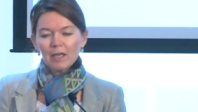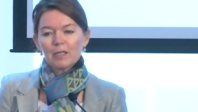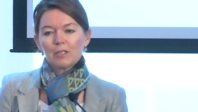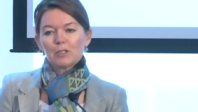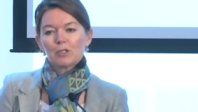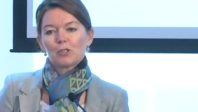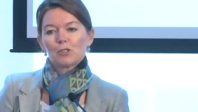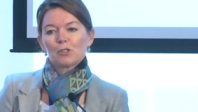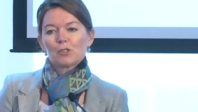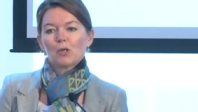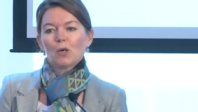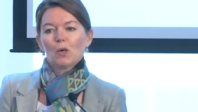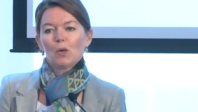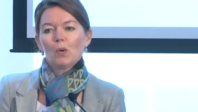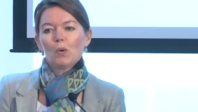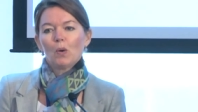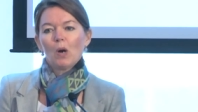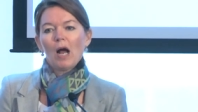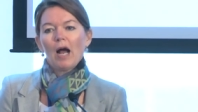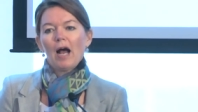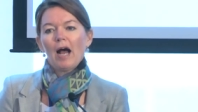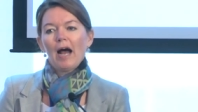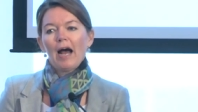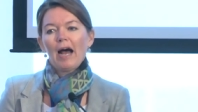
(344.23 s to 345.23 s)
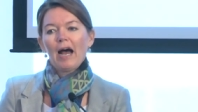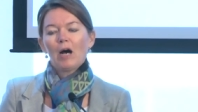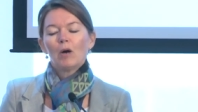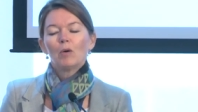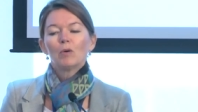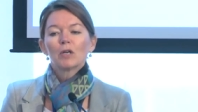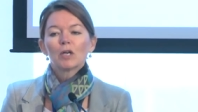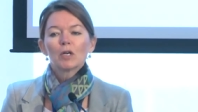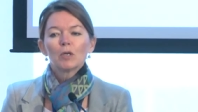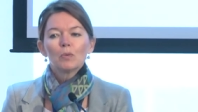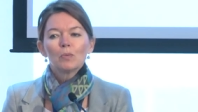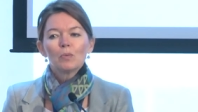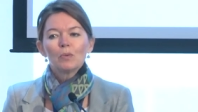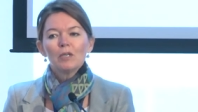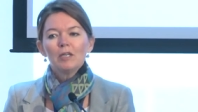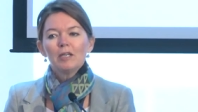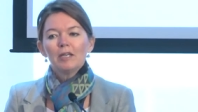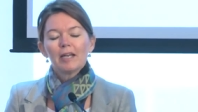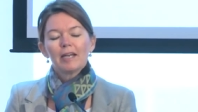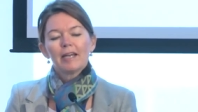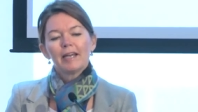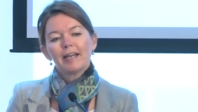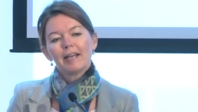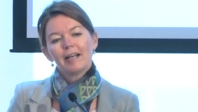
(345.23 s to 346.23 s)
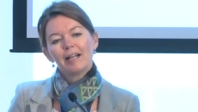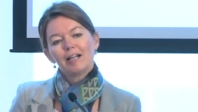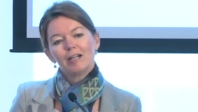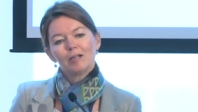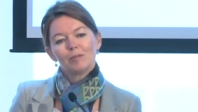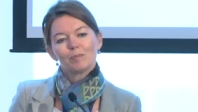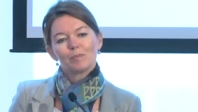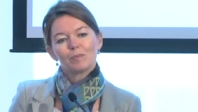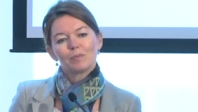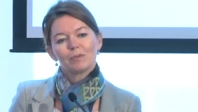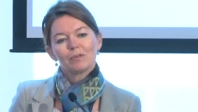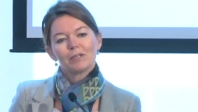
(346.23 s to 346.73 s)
So how can we help